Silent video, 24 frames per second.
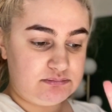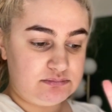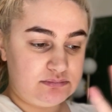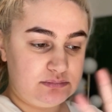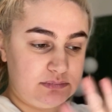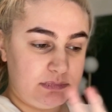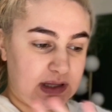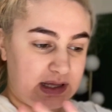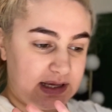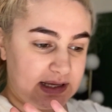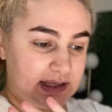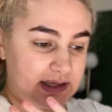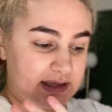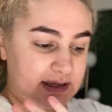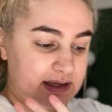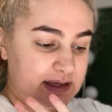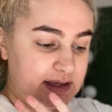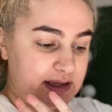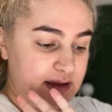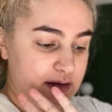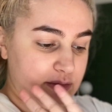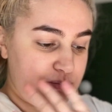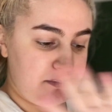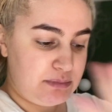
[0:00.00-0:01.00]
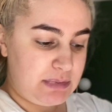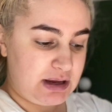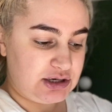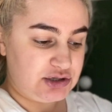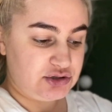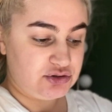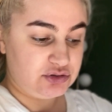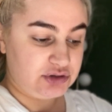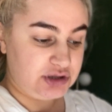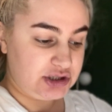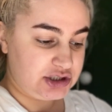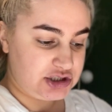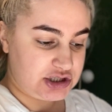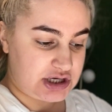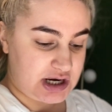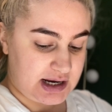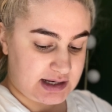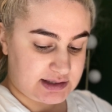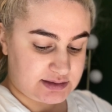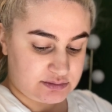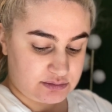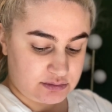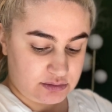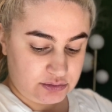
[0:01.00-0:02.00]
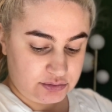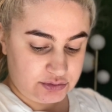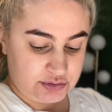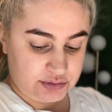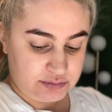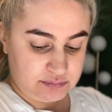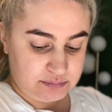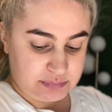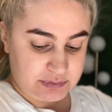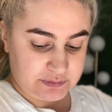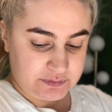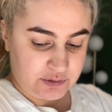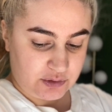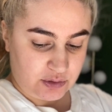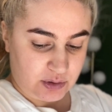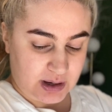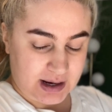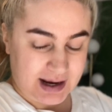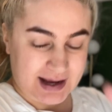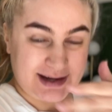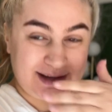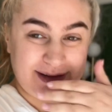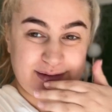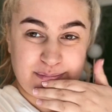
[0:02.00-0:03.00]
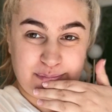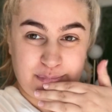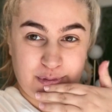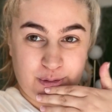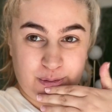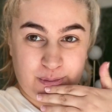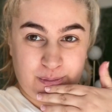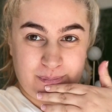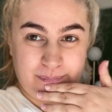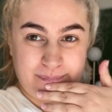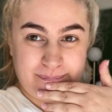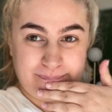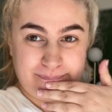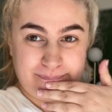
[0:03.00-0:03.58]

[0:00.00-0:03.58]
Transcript: like make sure the chairs were all done beforehand, but